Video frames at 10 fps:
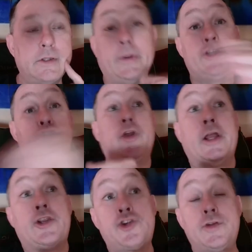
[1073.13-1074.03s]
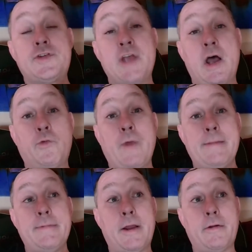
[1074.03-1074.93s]
So it should sound
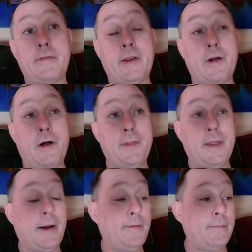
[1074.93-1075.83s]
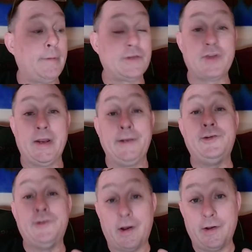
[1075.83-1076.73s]
way better than all that other mess, and
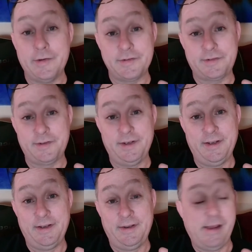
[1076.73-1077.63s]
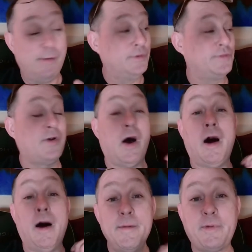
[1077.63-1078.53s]
it does. It was
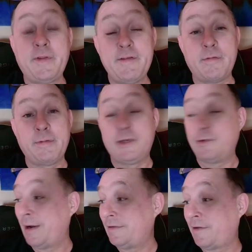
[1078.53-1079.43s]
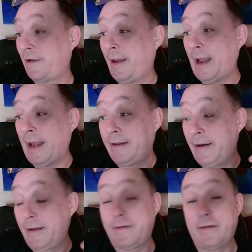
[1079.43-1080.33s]
unbelievably great today. I
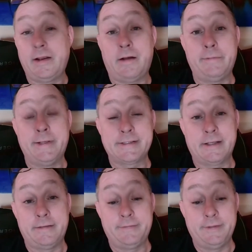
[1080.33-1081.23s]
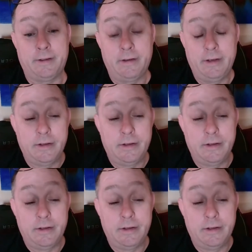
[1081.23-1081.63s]
cannot tell you how blessed I feel.